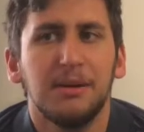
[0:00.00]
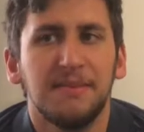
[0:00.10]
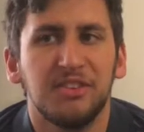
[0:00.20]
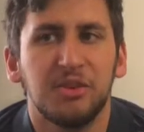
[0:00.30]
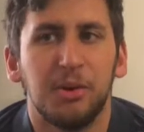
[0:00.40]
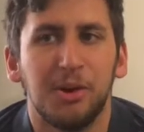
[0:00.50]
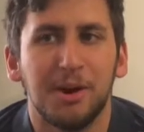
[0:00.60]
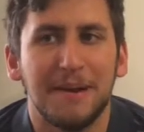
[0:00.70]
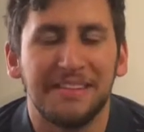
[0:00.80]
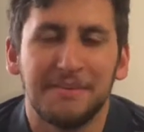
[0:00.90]
little bit of a
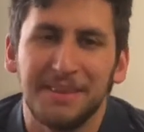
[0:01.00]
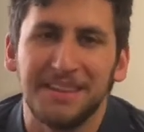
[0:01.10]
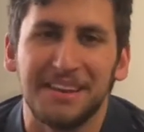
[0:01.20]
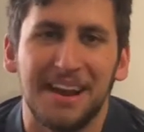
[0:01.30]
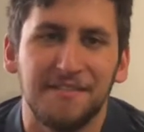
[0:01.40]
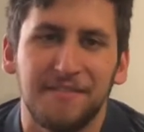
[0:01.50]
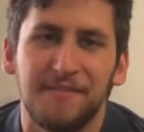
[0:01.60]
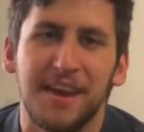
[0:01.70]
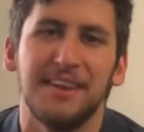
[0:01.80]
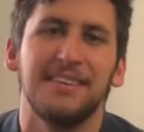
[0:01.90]
talk about something that I've
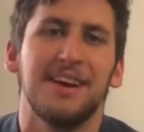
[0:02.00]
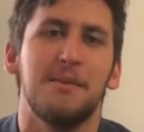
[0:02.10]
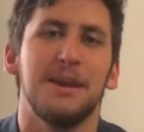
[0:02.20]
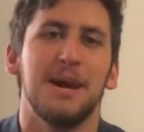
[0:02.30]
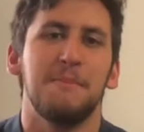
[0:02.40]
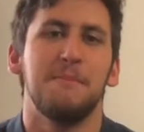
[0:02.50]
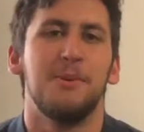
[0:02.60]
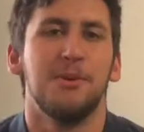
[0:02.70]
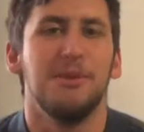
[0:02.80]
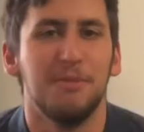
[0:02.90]
found coming up
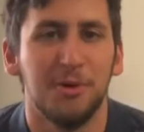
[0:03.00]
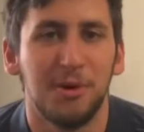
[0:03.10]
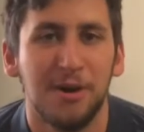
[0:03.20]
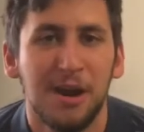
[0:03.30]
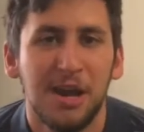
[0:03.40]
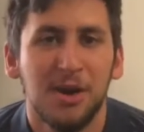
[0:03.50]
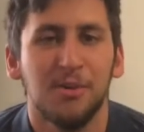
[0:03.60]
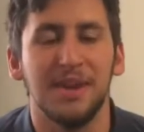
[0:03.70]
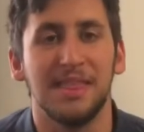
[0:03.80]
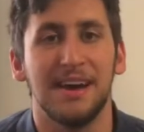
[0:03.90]
more and more
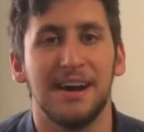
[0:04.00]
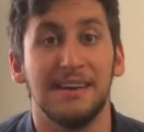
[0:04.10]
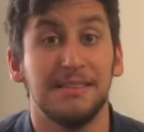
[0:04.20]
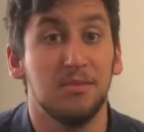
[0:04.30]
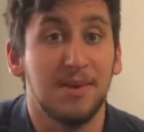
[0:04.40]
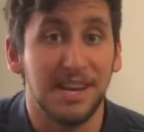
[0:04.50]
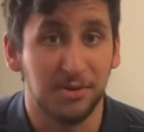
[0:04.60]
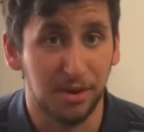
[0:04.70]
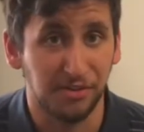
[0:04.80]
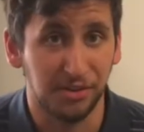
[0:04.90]
with some of my Year
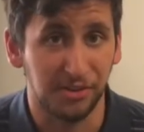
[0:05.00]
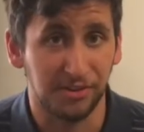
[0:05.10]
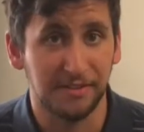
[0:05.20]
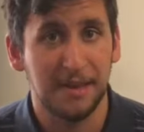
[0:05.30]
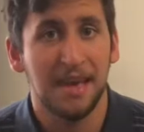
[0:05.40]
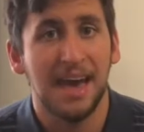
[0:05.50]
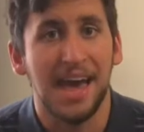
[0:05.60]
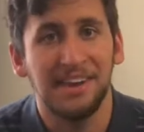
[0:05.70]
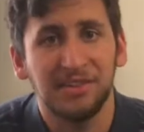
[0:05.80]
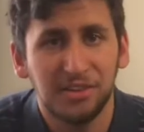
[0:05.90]
12 students,
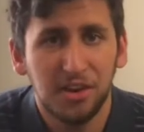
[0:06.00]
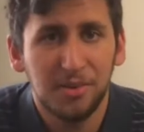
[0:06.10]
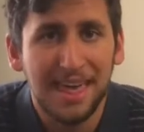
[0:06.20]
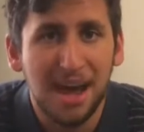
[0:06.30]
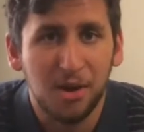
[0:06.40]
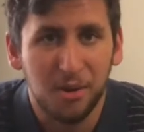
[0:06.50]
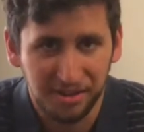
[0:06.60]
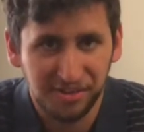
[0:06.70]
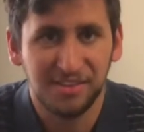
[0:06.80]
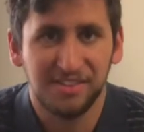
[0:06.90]
and it's got to do with how
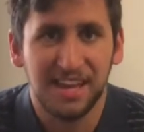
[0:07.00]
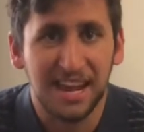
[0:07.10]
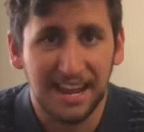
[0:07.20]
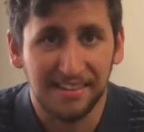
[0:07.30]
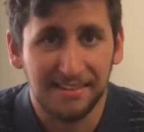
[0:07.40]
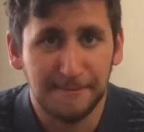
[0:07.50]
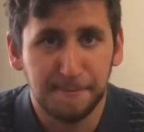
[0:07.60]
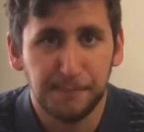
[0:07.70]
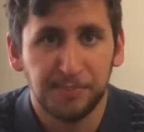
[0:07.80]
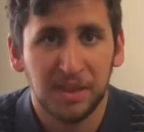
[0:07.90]
questions get answered.
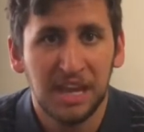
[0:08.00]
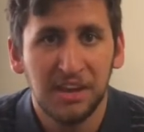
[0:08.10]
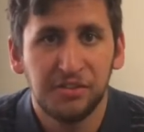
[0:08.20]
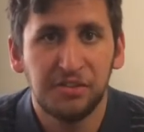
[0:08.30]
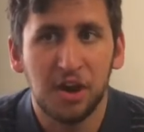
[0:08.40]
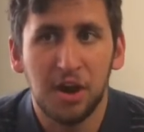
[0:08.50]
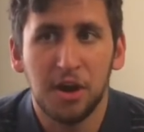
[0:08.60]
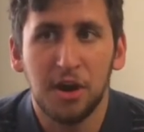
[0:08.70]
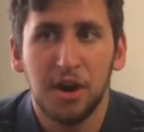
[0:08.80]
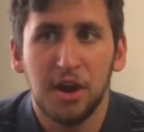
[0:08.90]

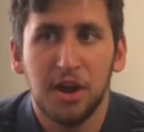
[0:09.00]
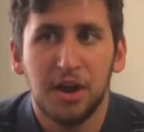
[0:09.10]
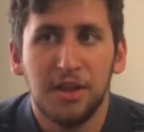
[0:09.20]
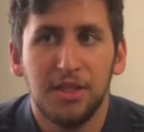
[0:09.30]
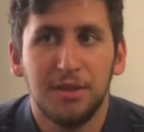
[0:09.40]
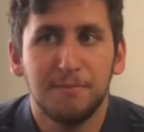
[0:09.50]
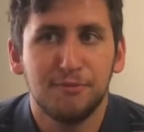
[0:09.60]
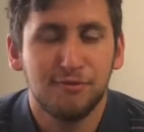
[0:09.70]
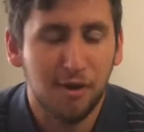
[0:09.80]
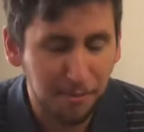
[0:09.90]
So, the
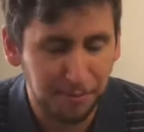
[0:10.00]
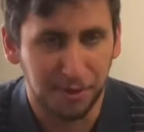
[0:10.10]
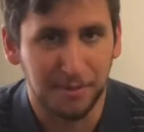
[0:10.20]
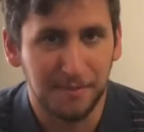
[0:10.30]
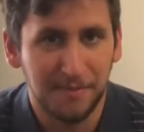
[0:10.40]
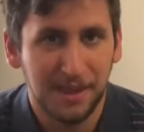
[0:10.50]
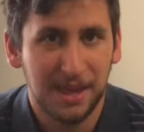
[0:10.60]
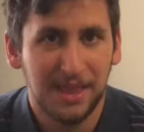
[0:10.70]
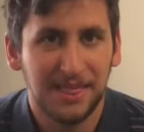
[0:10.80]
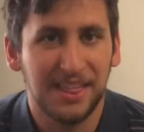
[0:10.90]
problem
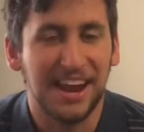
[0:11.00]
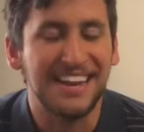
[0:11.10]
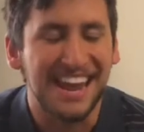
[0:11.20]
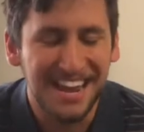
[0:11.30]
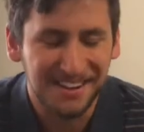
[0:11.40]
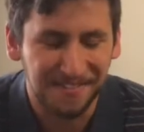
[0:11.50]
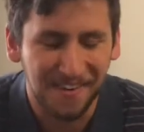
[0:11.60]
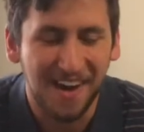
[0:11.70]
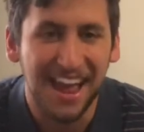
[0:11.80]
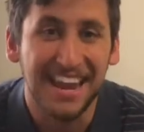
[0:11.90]
that I tend to
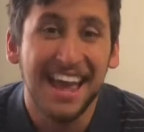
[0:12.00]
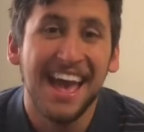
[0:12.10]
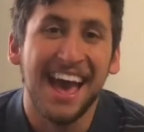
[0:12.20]
find,